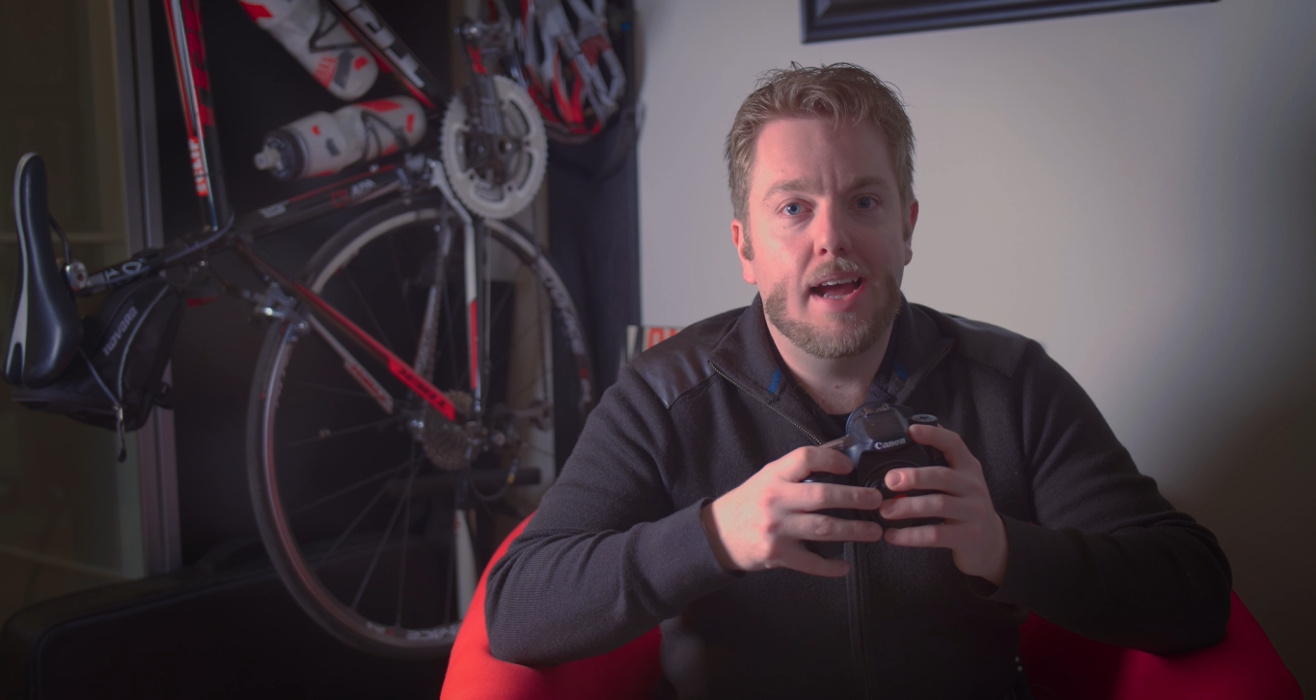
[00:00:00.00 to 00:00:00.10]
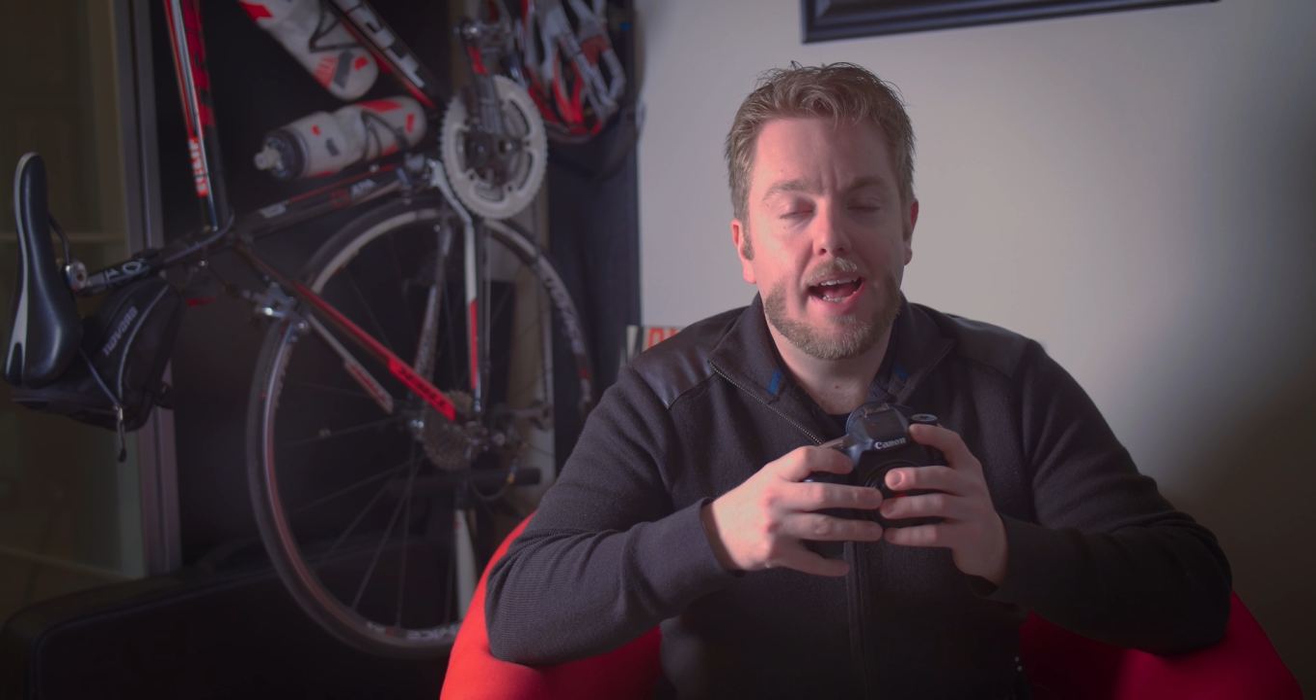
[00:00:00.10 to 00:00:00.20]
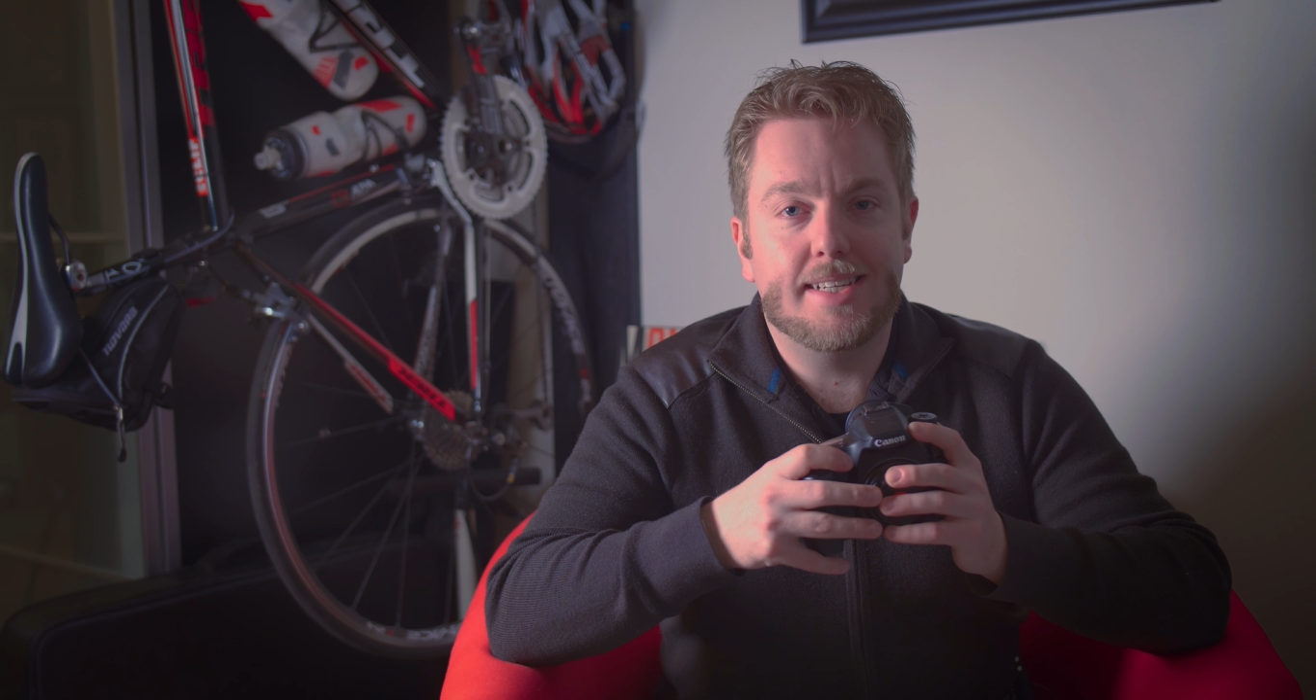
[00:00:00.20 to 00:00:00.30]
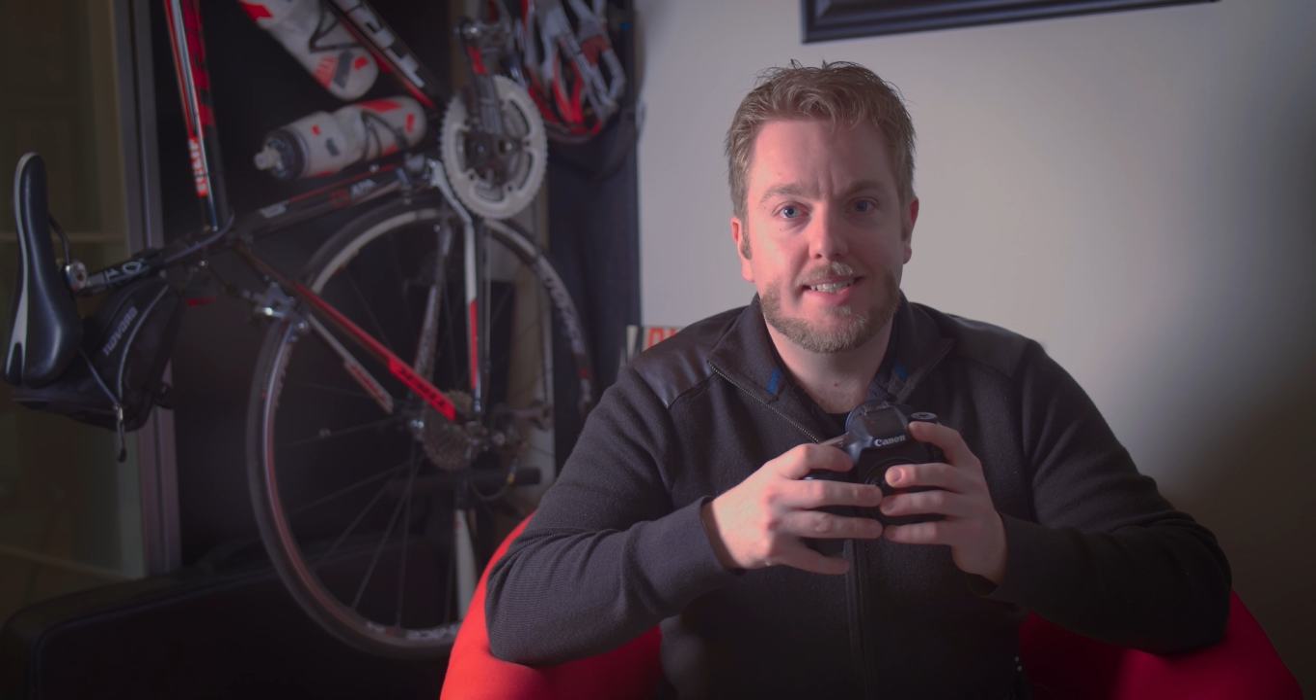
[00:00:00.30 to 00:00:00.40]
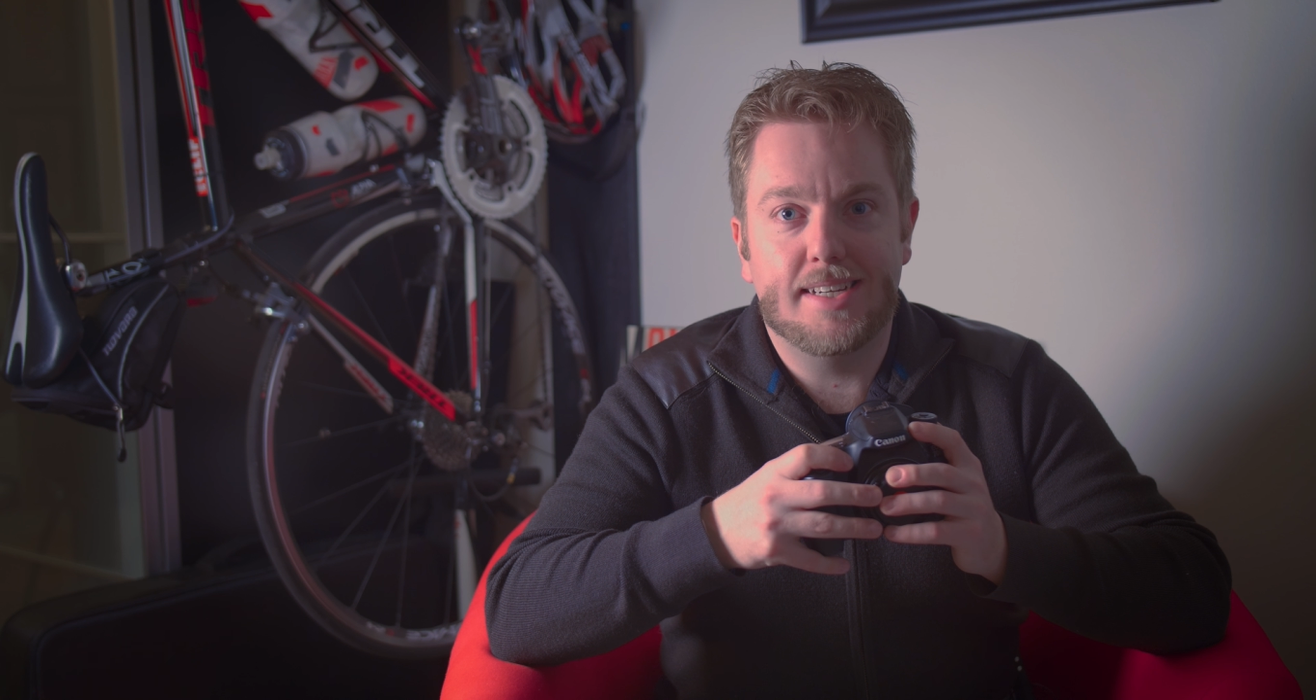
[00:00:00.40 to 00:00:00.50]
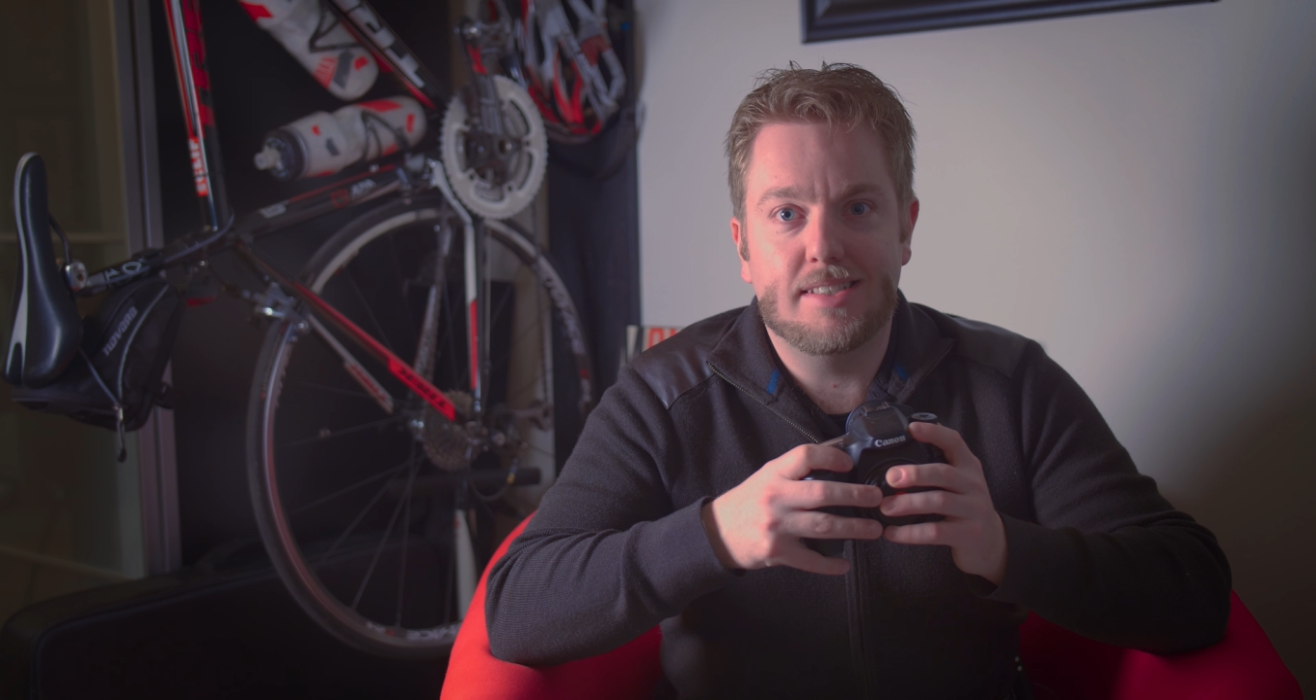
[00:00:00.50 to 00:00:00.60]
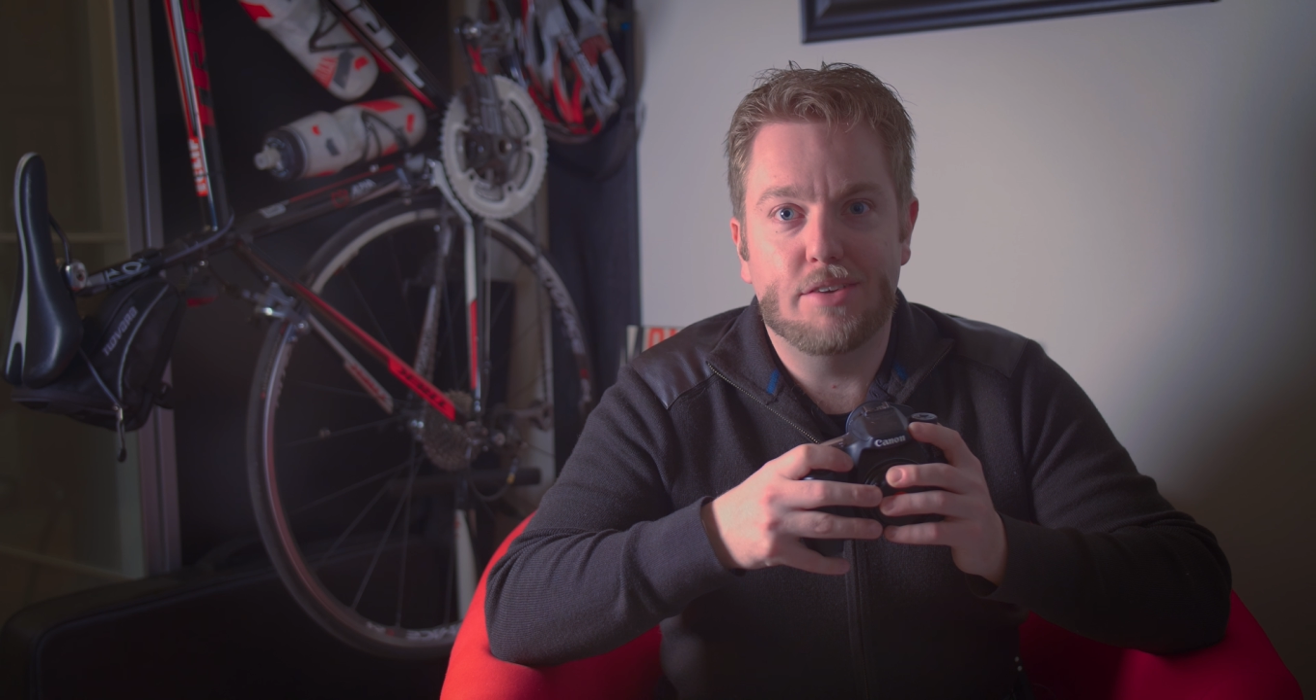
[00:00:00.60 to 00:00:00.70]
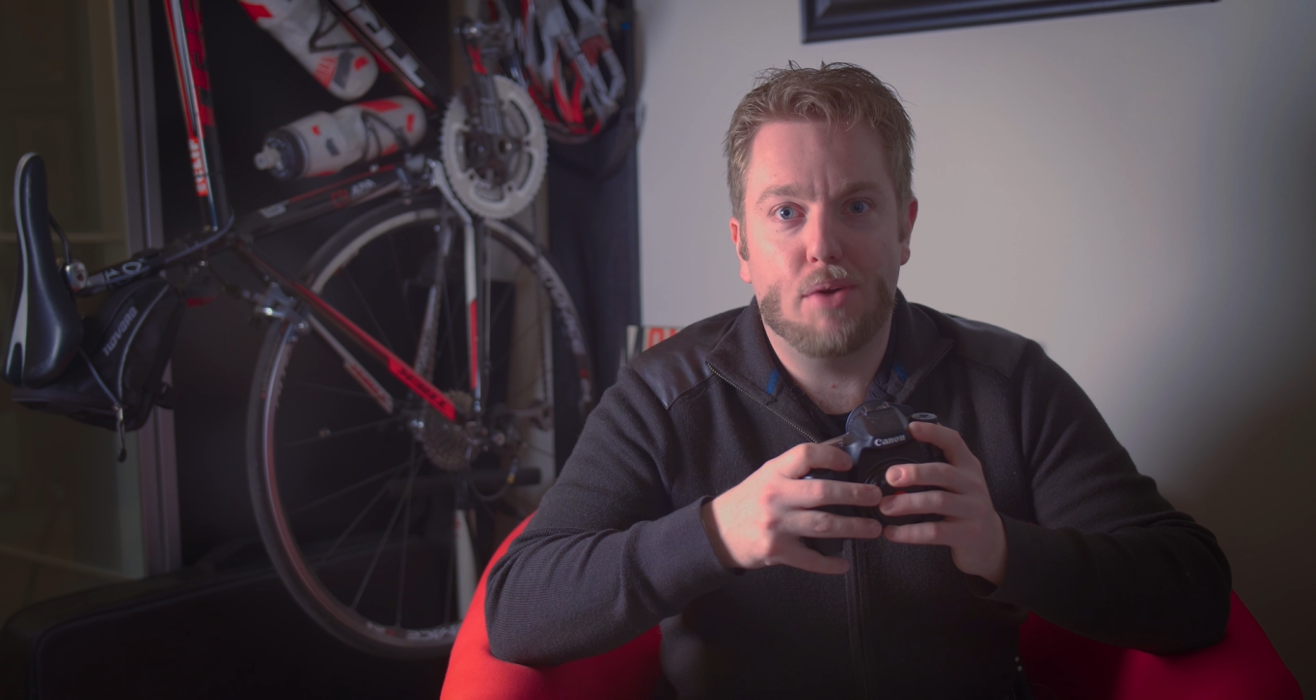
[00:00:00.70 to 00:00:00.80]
at 60